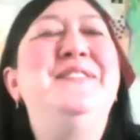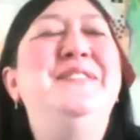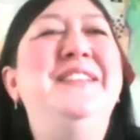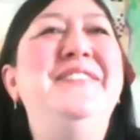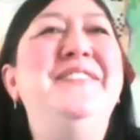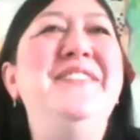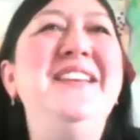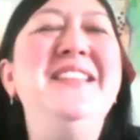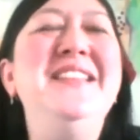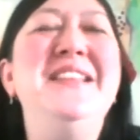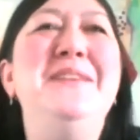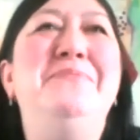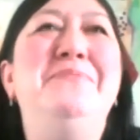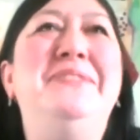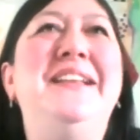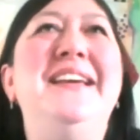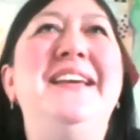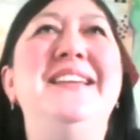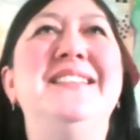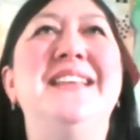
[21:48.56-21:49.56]
living in that
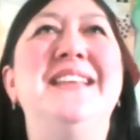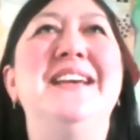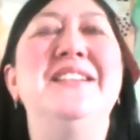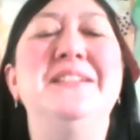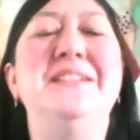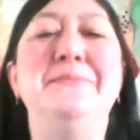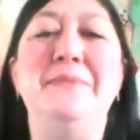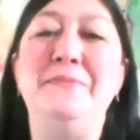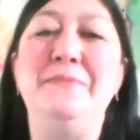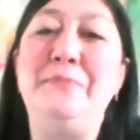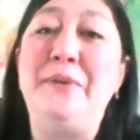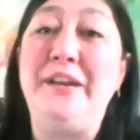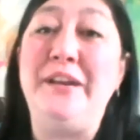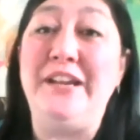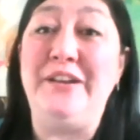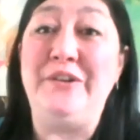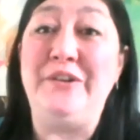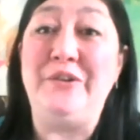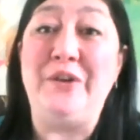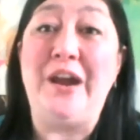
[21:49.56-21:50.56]
play has actually been
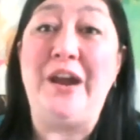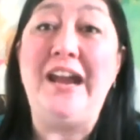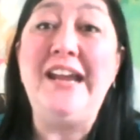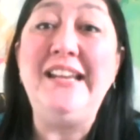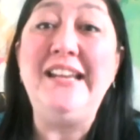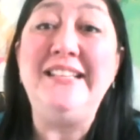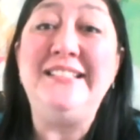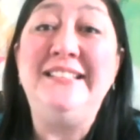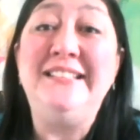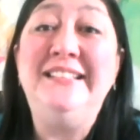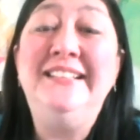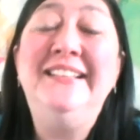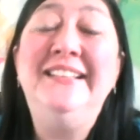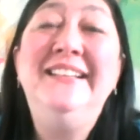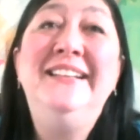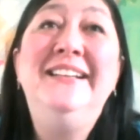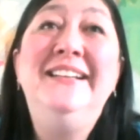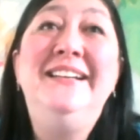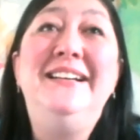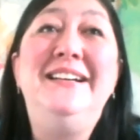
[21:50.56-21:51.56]
pretty great,
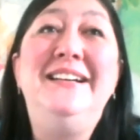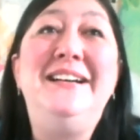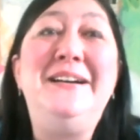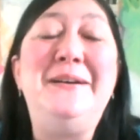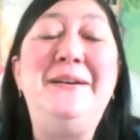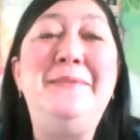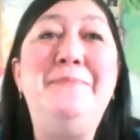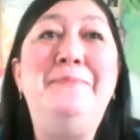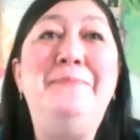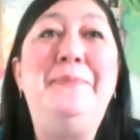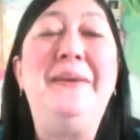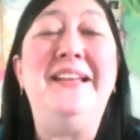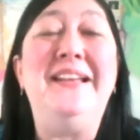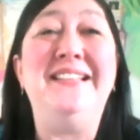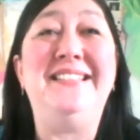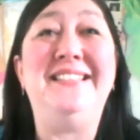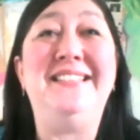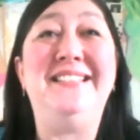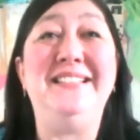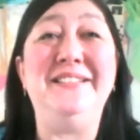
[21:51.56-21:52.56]
but
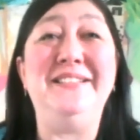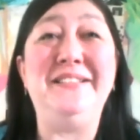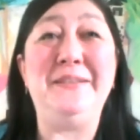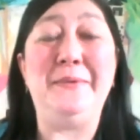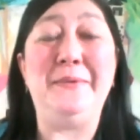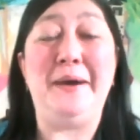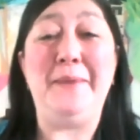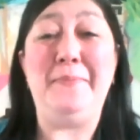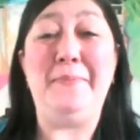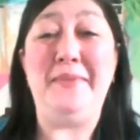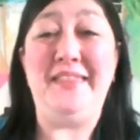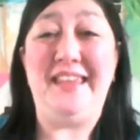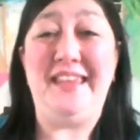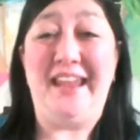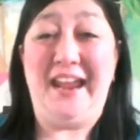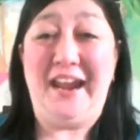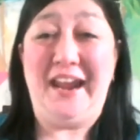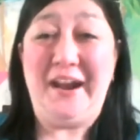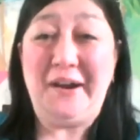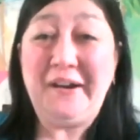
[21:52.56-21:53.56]
it's still so up in
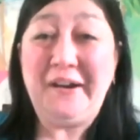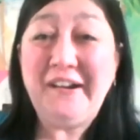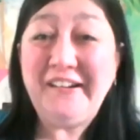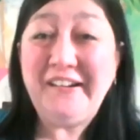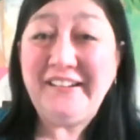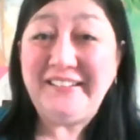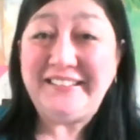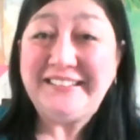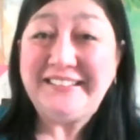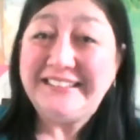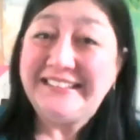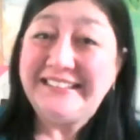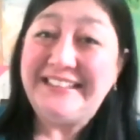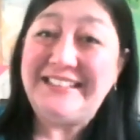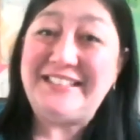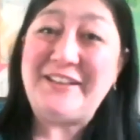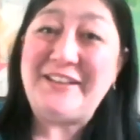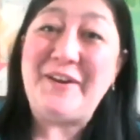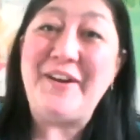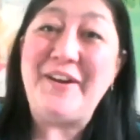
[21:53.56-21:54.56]
the air.
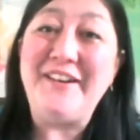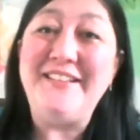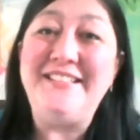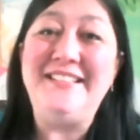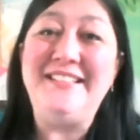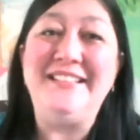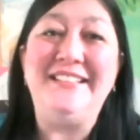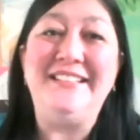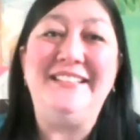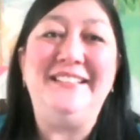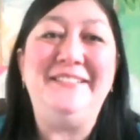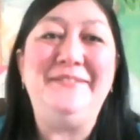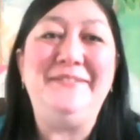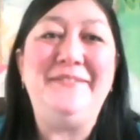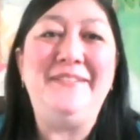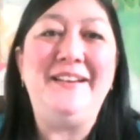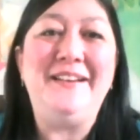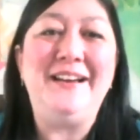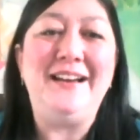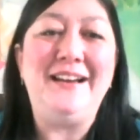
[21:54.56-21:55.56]
It's hard to,
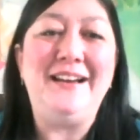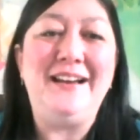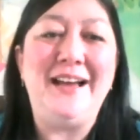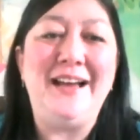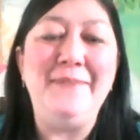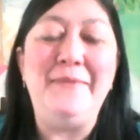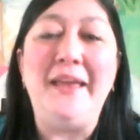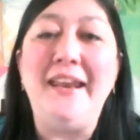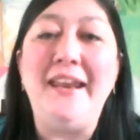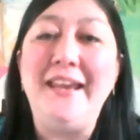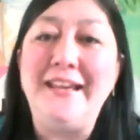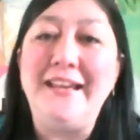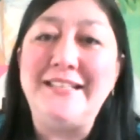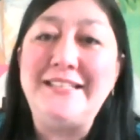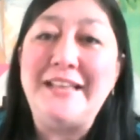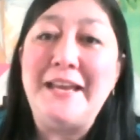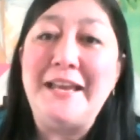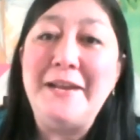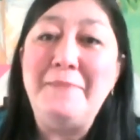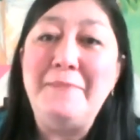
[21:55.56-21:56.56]
I'm getting
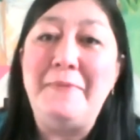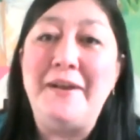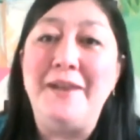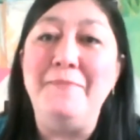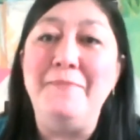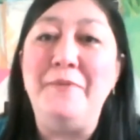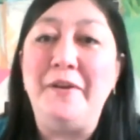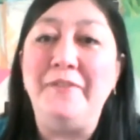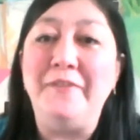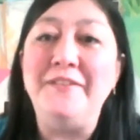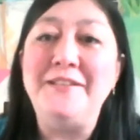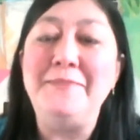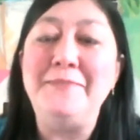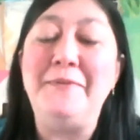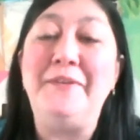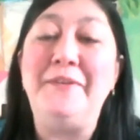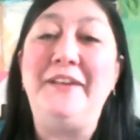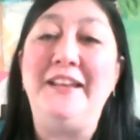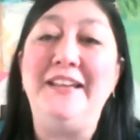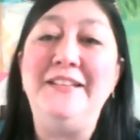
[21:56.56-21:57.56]
excited, but I'm nervous
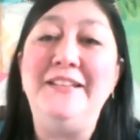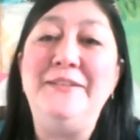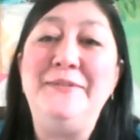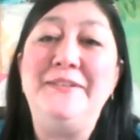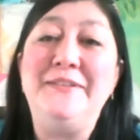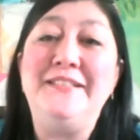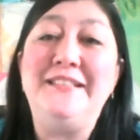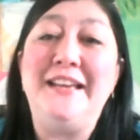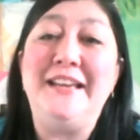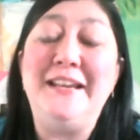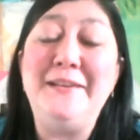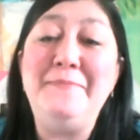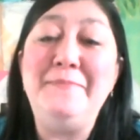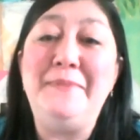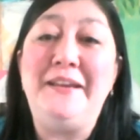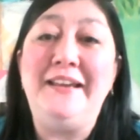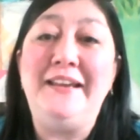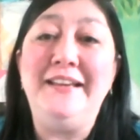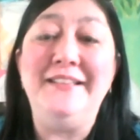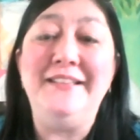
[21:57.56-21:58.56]
about getting too excited
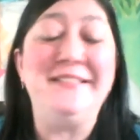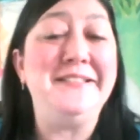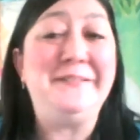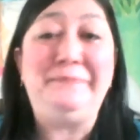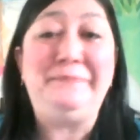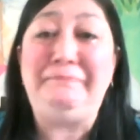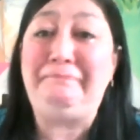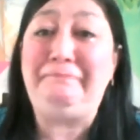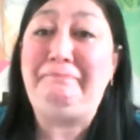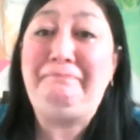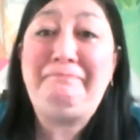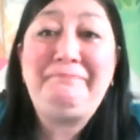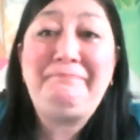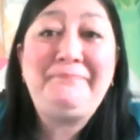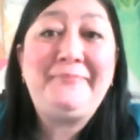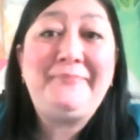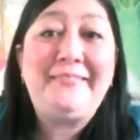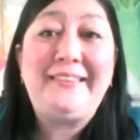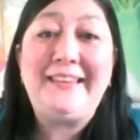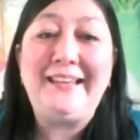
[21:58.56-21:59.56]
because
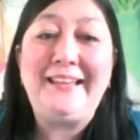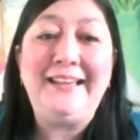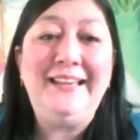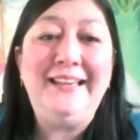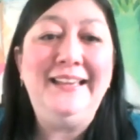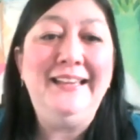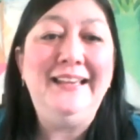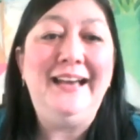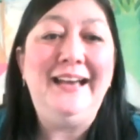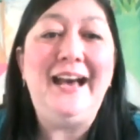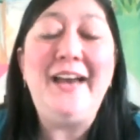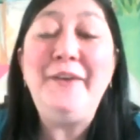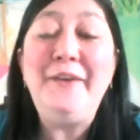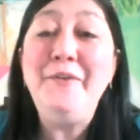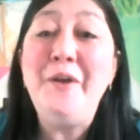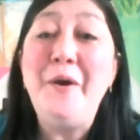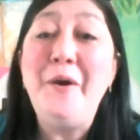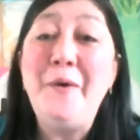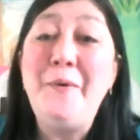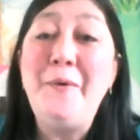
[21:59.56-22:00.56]
I don't
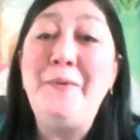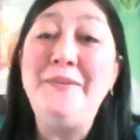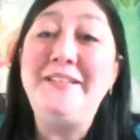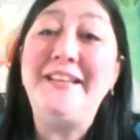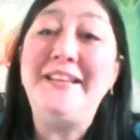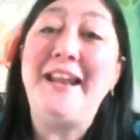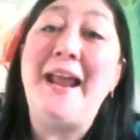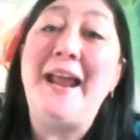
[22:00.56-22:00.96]
know what's going to